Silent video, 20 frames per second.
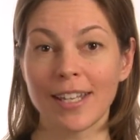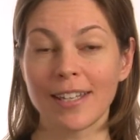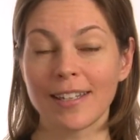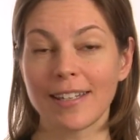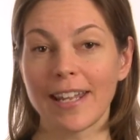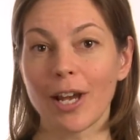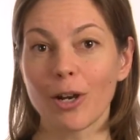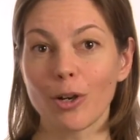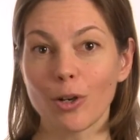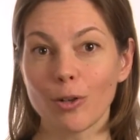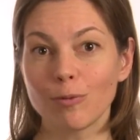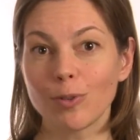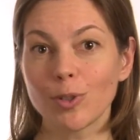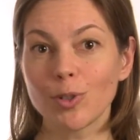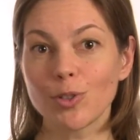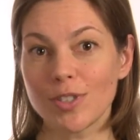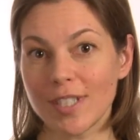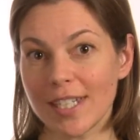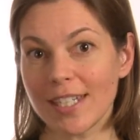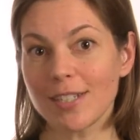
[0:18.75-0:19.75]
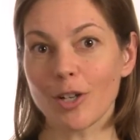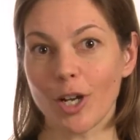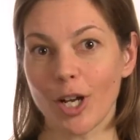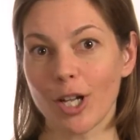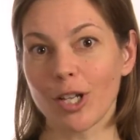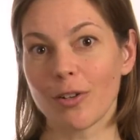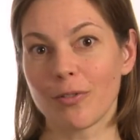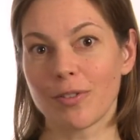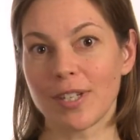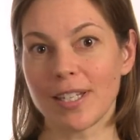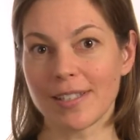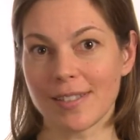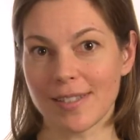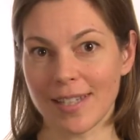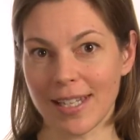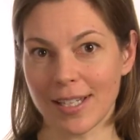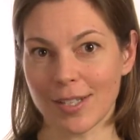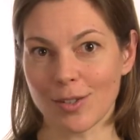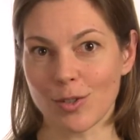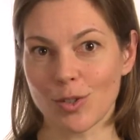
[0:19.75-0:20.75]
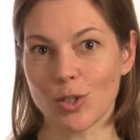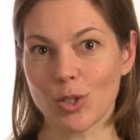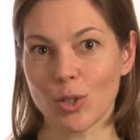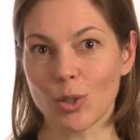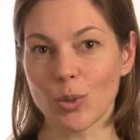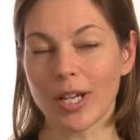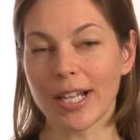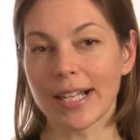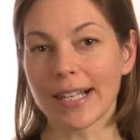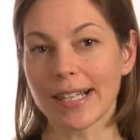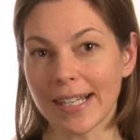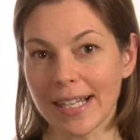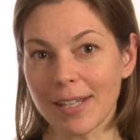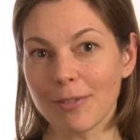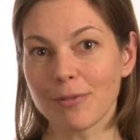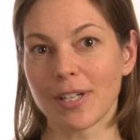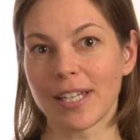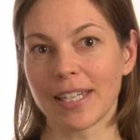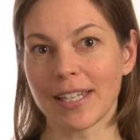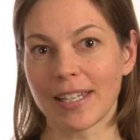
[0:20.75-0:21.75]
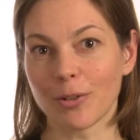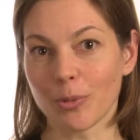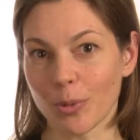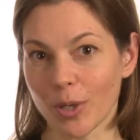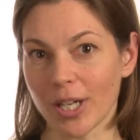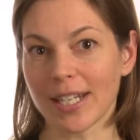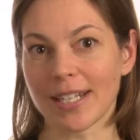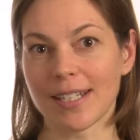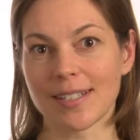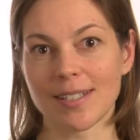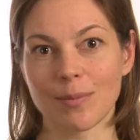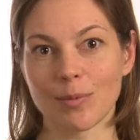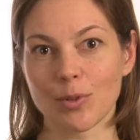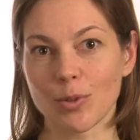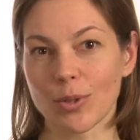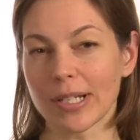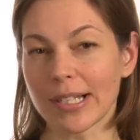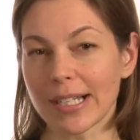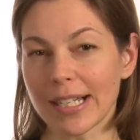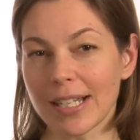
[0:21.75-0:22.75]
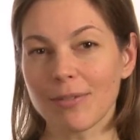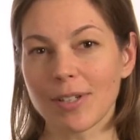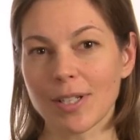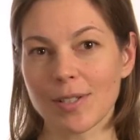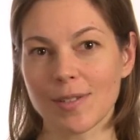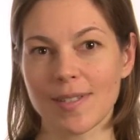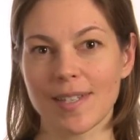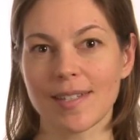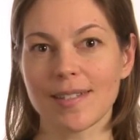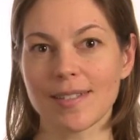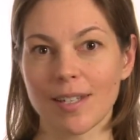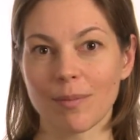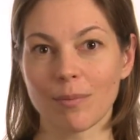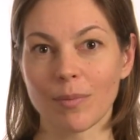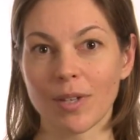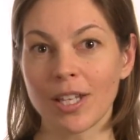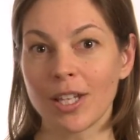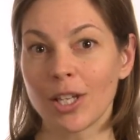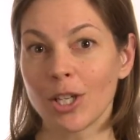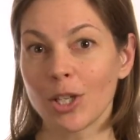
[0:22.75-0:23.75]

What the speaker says: Now, if you did all of these things to a living organism, to a living system,